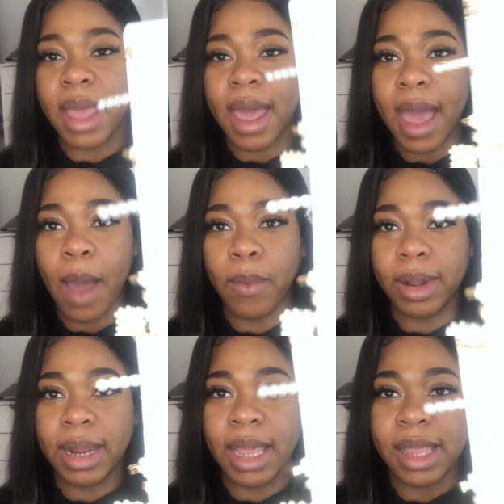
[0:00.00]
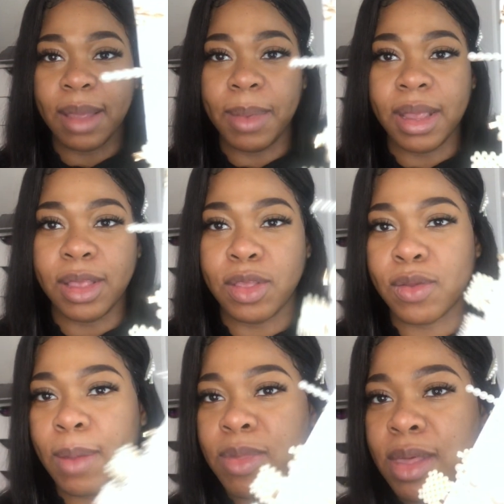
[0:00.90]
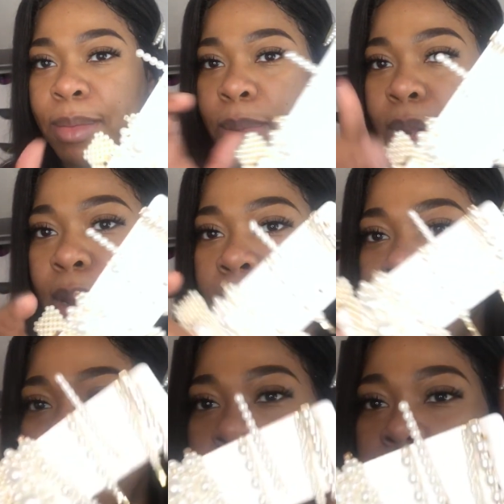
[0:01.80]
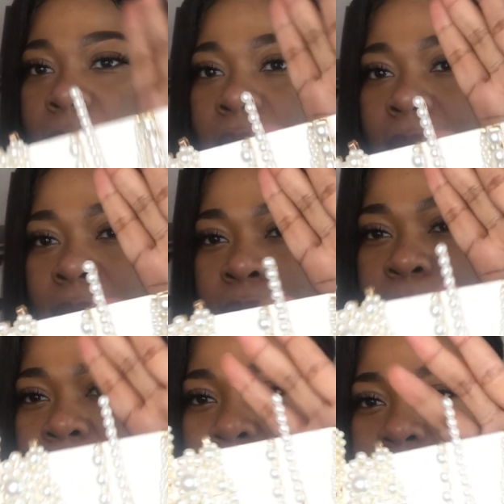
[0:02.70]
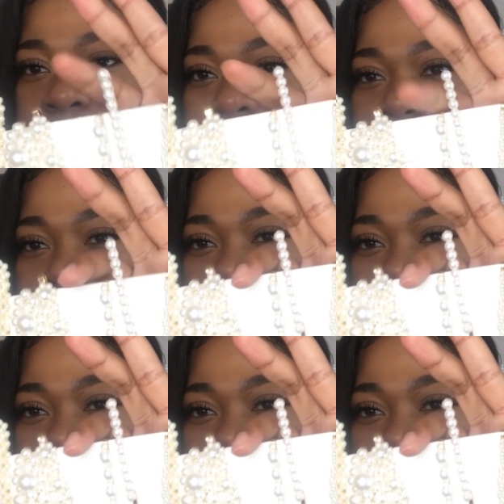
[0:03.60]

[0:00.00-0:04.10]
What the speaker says: I will link them in the description below. You can't really see them.